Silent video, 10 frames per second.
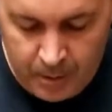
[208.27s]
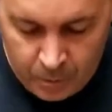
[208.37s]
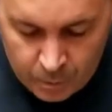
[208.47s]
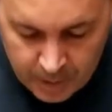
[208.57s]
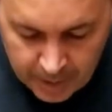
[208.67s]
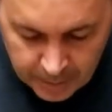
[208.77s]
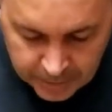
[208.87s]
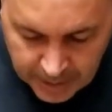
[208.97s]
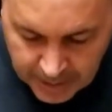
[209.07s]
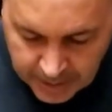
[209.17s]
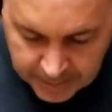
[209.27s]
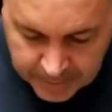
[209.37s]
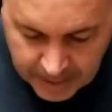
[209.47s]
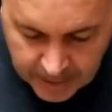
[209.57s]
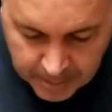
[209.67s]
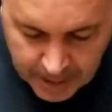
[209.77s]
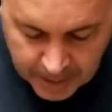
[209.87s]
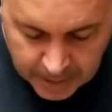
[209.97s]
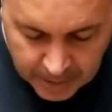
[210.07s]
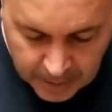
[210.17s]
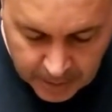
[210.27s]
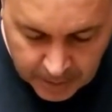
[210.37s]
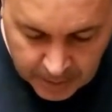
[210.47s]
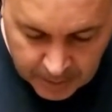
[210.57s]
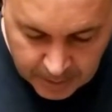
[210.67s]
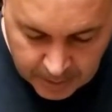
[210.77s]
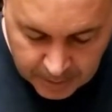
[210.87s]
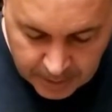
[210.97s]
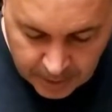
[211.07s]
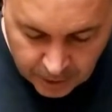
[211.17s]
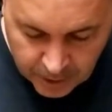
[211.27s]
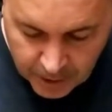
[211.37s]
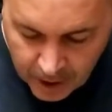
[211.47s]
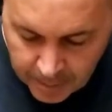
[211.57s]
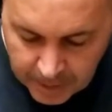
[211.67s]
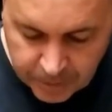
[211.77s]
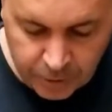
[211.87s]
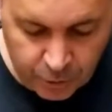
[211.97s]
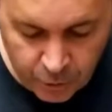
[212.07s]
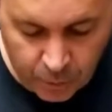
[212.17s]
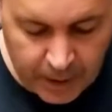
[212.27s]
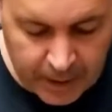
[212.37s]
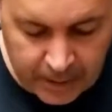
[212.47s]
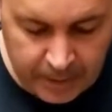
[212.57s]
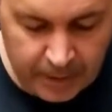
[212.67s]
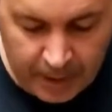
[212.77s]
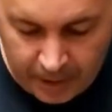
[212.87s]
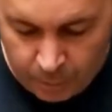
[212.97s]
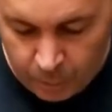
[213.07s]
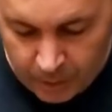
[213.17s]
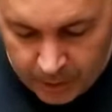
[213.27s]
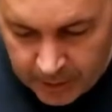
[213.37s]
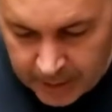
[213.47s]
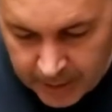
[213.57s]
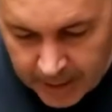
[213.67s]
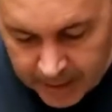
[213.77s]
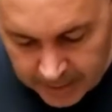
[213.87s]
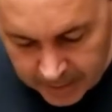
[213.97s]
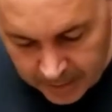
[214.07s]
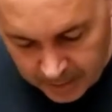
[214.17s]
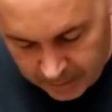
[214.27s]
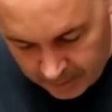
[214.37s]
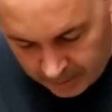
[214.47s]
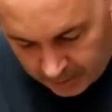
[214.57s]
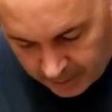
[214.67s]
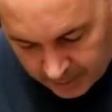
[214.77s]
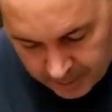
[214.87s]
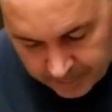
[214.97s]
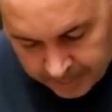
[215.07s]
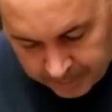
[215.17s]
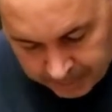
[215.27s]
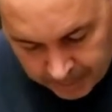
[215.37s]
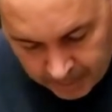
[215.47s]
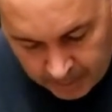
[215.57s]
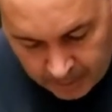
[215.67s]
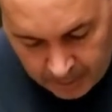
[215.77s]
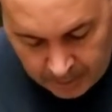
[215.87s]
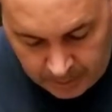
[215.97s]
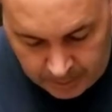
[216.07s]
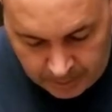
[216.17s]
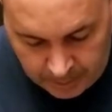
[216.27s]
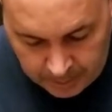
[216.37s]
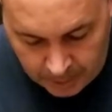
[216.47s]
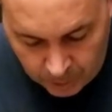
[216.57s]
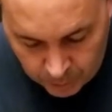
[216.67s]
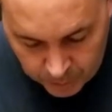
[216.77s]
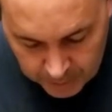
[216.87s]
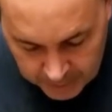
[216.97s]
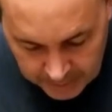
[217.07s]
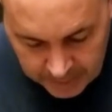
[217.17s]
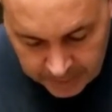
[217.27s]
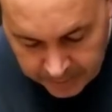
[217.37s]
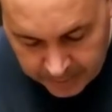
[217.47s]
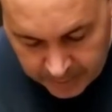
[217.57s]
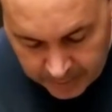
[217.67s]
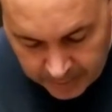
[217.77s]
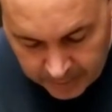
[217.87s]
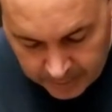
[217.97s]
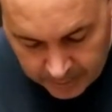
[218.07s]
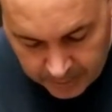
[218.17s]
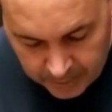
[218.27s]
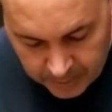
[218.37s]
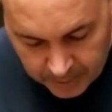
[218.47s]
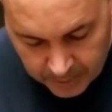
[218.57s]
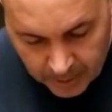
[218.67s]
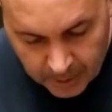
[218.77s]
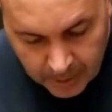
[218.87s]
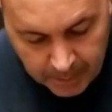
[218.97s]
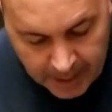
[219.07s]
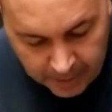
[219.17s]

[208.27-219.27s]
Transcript: what else can I say about it? The ergonomics are great. I really like the bolt release, the mag